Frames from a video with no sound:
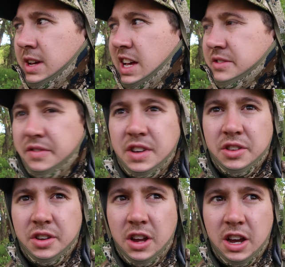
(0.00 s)
I have a
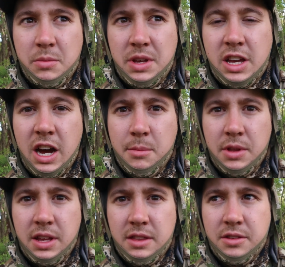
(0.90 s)
feeling they're not gonna be
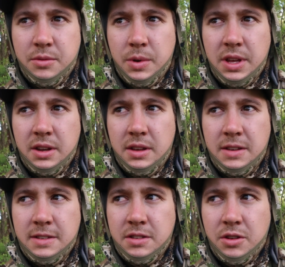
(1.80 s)
gobbling in this wind.
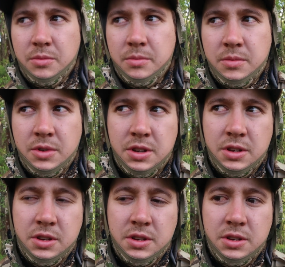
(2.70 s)
So
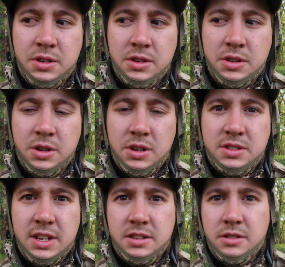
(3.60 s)
y'all
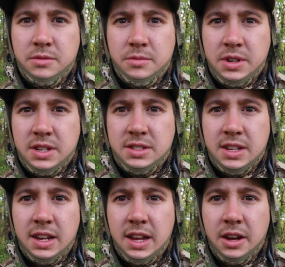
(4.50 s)
stay tuned. We're gonna
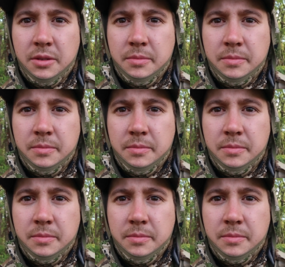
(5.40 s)
stick it out.